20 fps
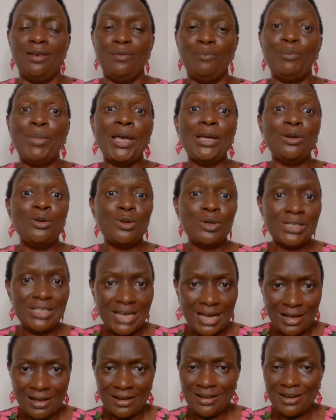My
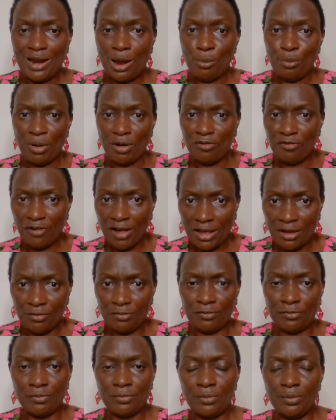daughter, number
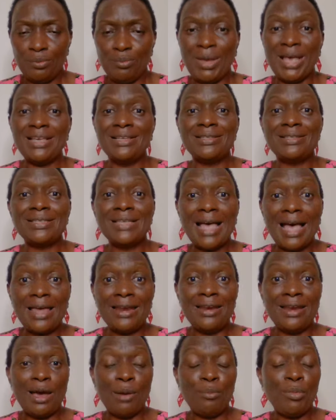five, my
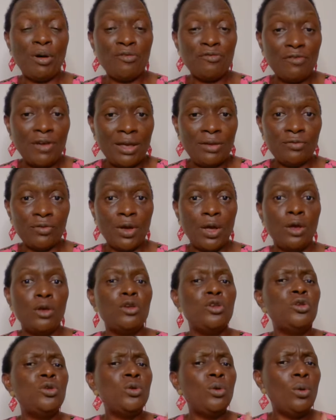son, number five,
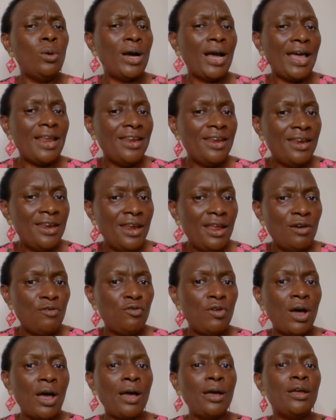you can
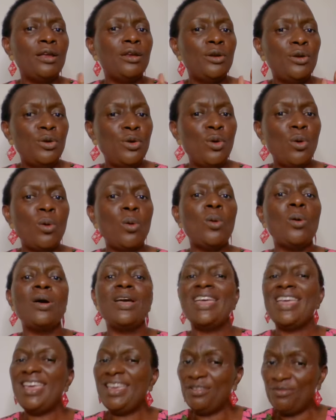never
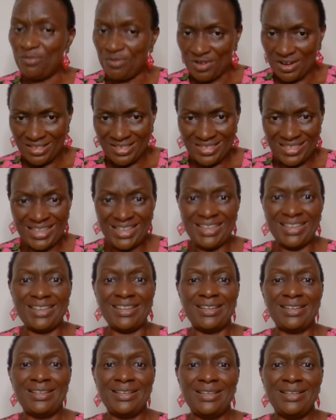know
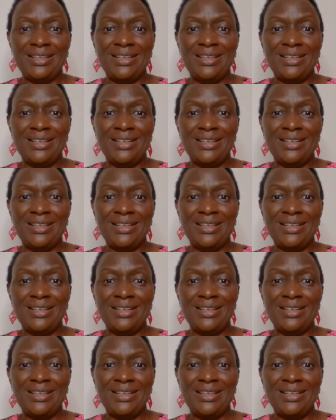everything.